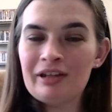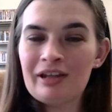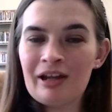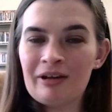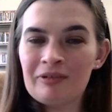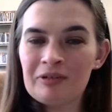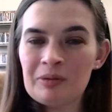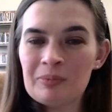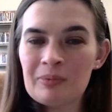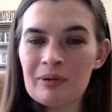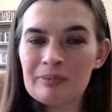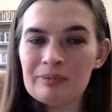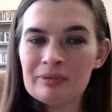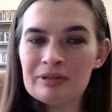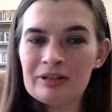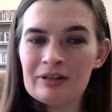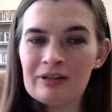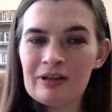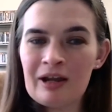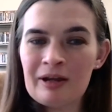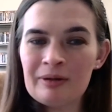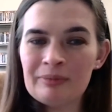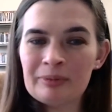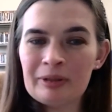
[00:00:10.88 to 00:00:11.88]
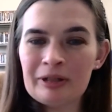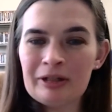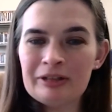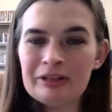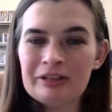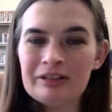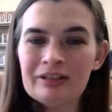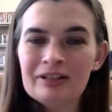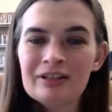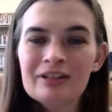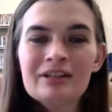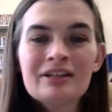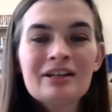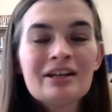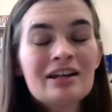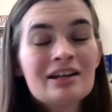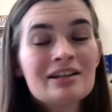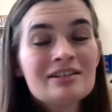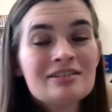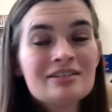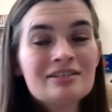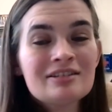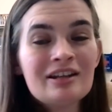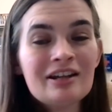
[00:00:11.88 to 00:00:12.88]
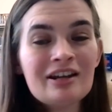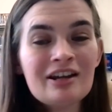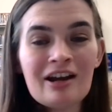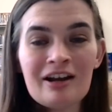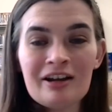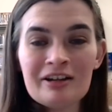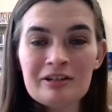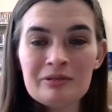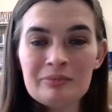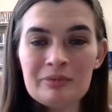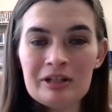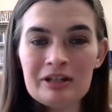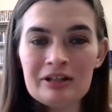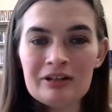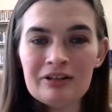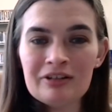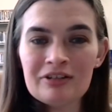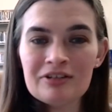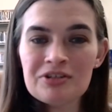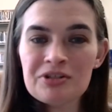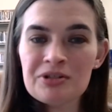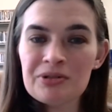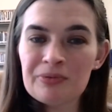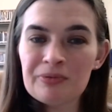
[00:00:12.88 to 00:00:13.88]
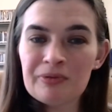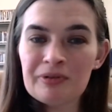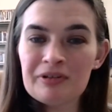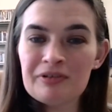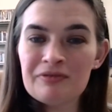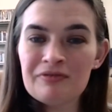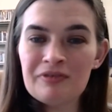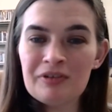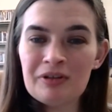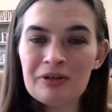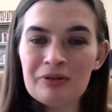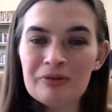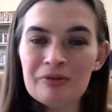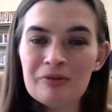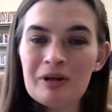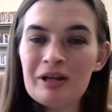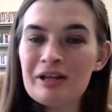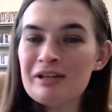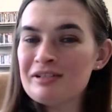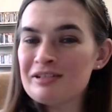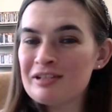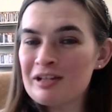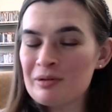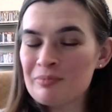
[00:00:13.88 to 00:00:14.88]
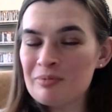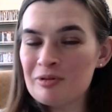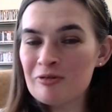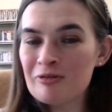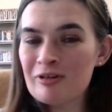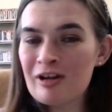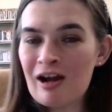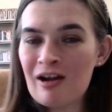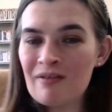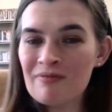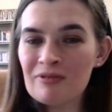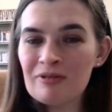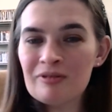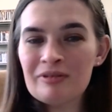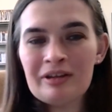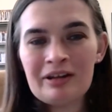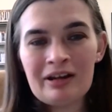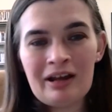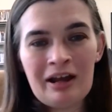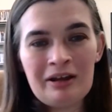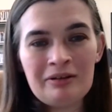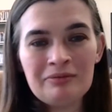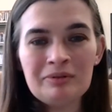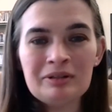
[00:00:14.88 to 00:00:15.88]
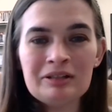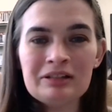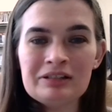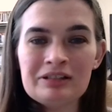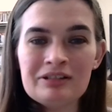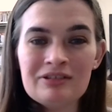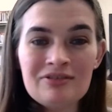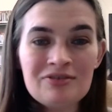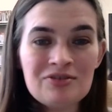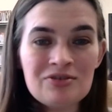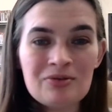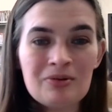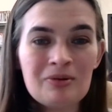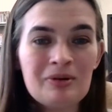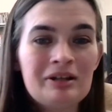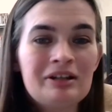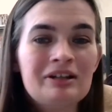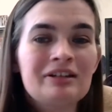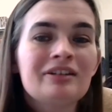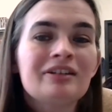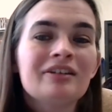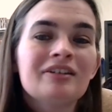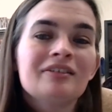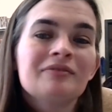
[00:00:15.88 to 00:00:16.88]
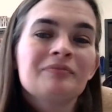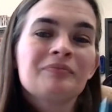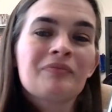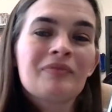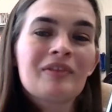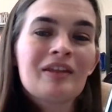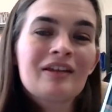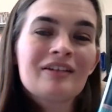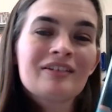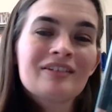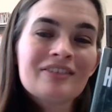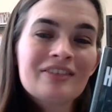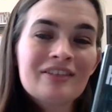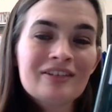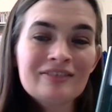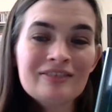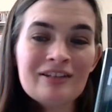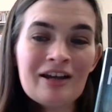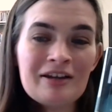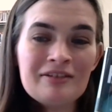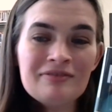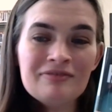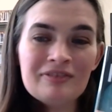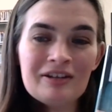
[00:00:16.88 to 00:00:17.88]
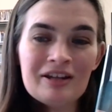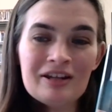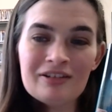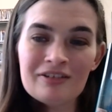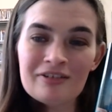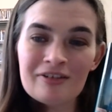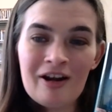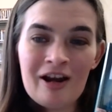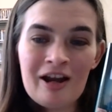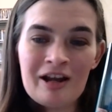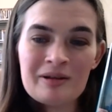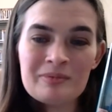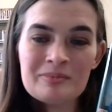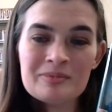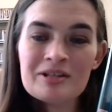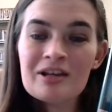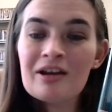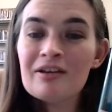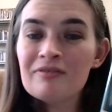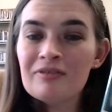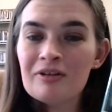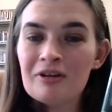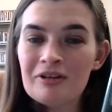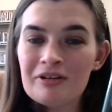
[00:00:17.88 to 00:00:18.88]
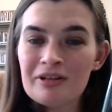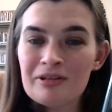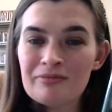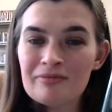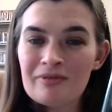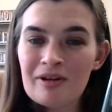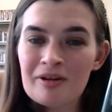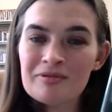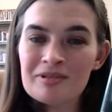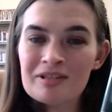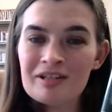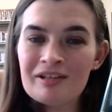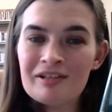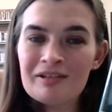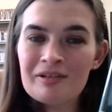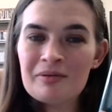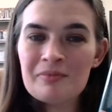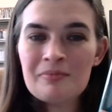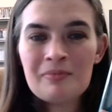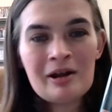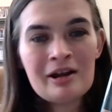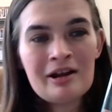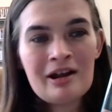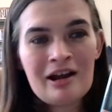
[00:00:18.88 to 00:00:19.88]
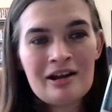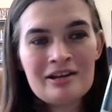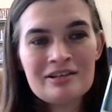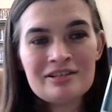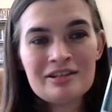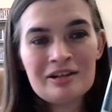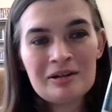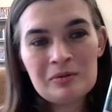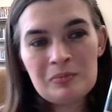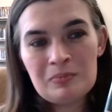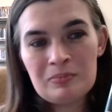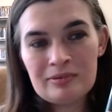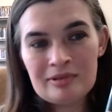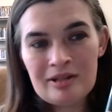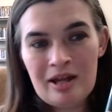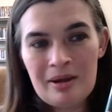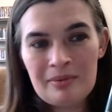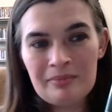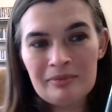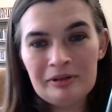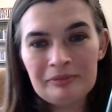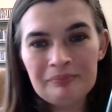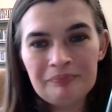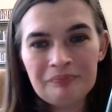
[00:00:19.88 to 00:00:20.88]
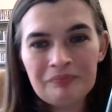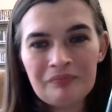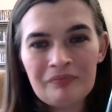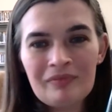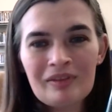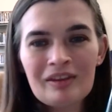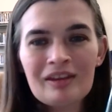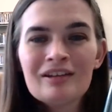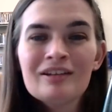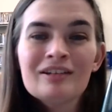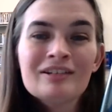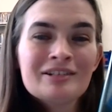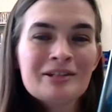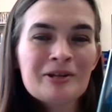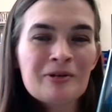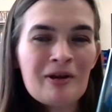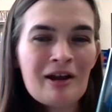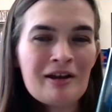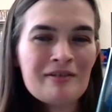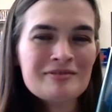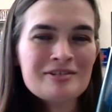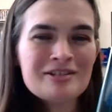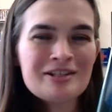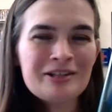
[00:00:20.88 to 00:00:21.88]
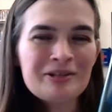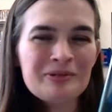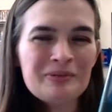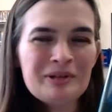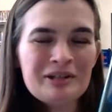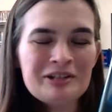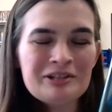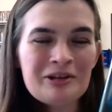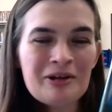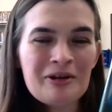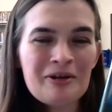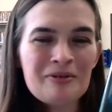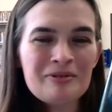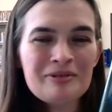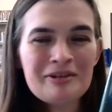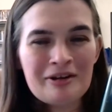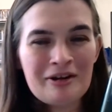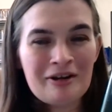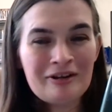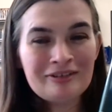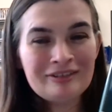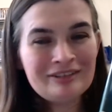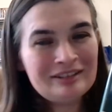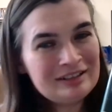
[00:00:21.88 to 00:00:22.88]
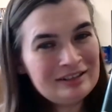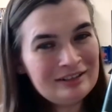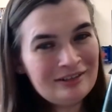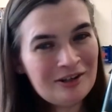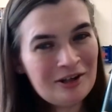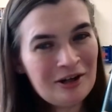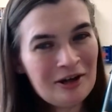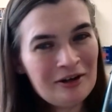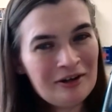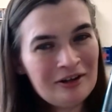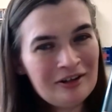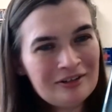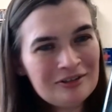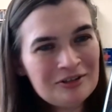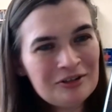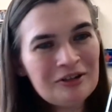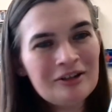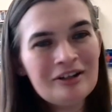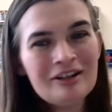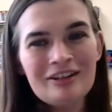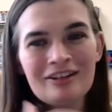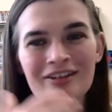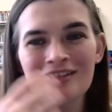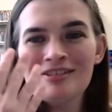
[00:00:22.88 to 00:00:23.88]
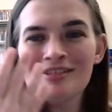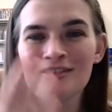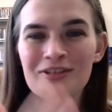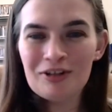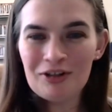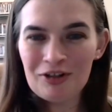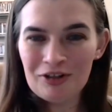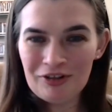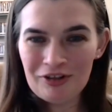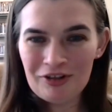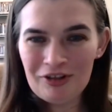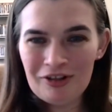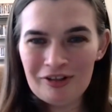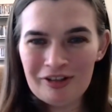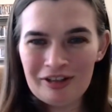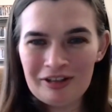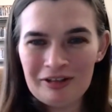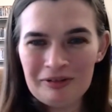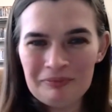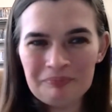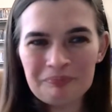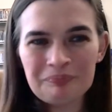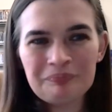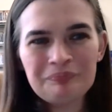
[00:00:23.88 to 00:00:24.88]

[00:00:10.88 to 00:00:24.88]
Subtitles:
County Public Library, and today I am here to review a debut novel that I really enjoyed, The Life and Crimes of Hoodie Rosen by Isaac Blum. Now, obviously, we know that our lead character is Hoodie.